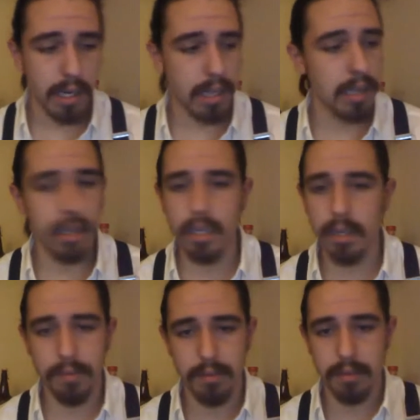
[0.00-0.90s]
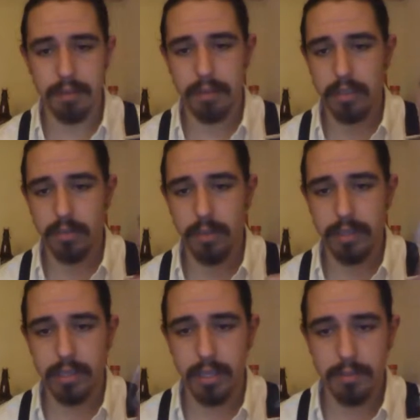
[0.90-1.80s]
I love that they've got
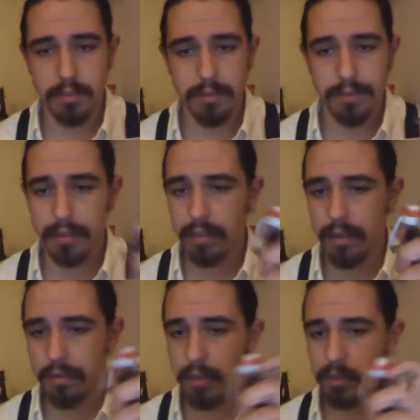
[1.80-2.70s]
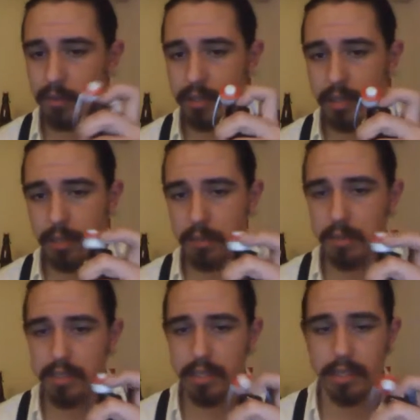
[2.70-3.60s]
swing tops. The fact that they've got swing tops
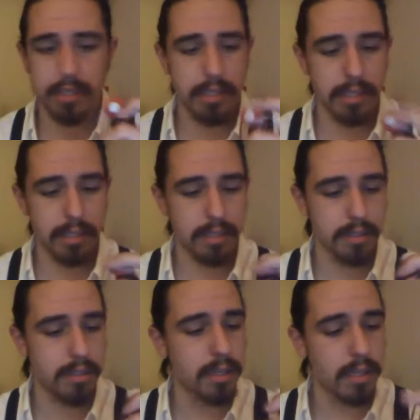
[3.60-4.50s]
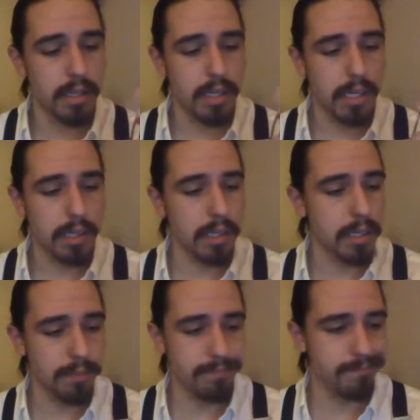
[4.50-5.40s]
means I can take this and
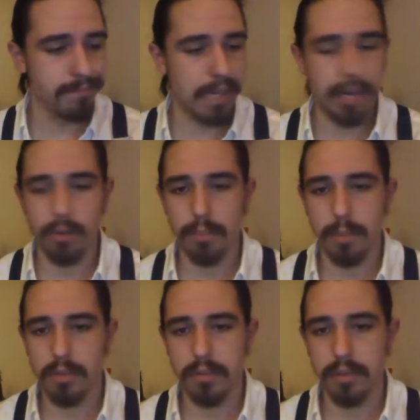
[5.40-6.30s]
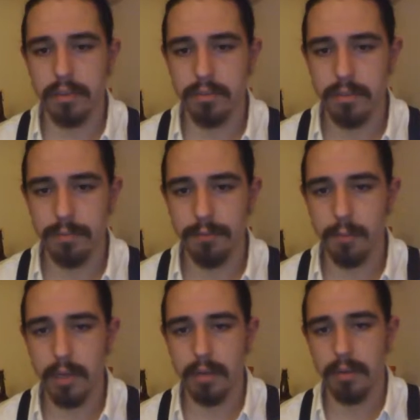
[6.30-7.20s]
I don't personally use them for
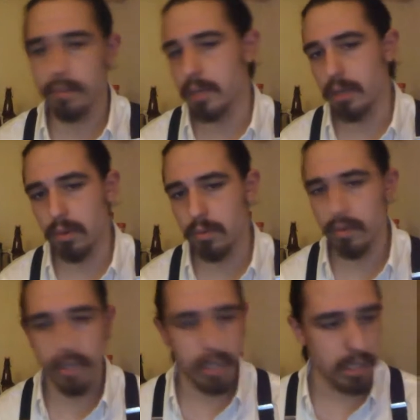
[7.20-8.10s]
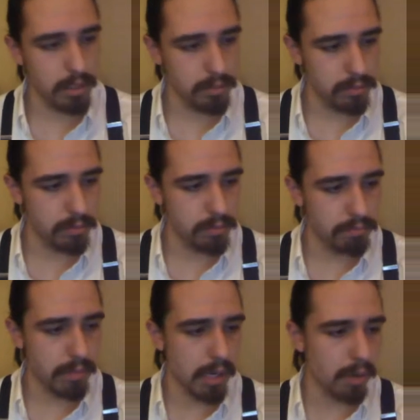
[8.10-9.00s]
bottling my
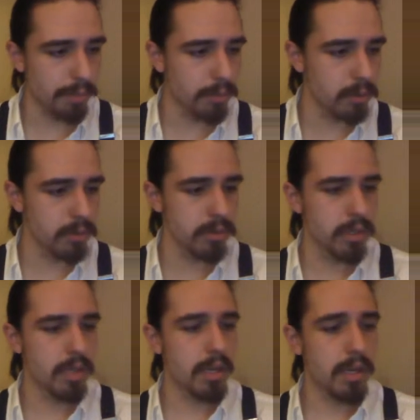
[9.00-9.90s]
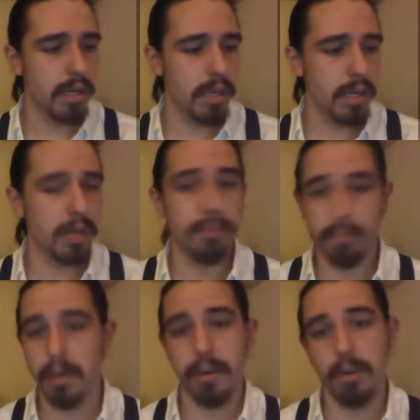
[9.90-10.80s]
own brews,
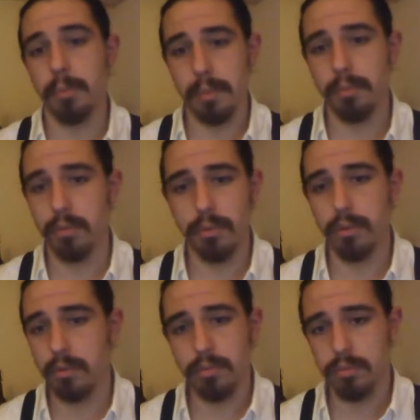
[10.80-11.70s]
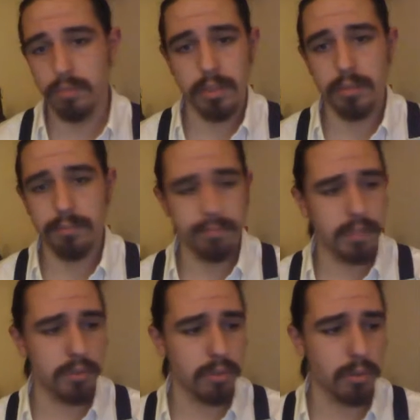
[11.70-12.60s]
but I know people who do. So
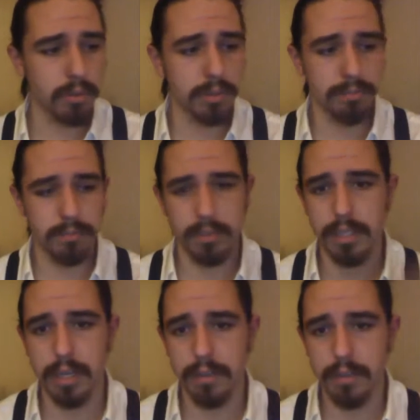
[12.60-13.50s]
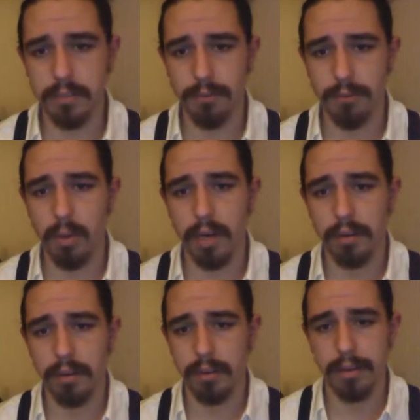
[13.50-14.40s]
I'll totally sit on these for a
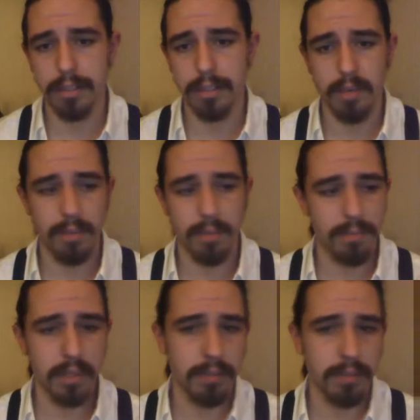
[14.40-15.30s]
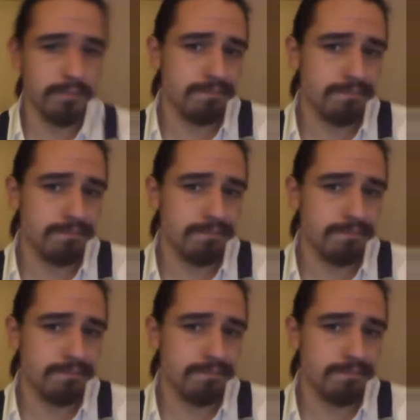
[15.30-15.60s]
while, collect them up, and then